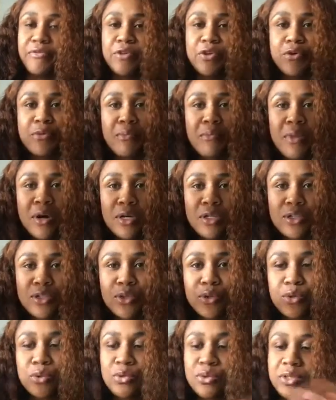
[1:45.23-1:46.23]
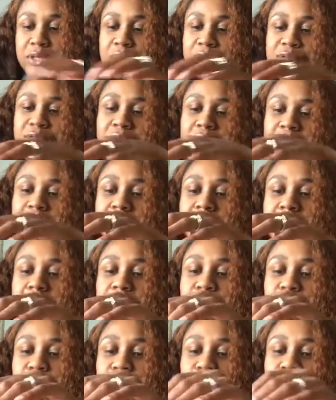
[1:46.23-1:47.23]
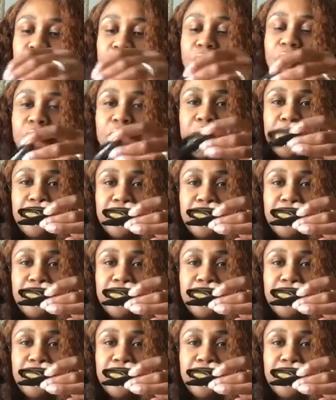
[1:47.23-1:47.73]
few mussels, they're stuck together,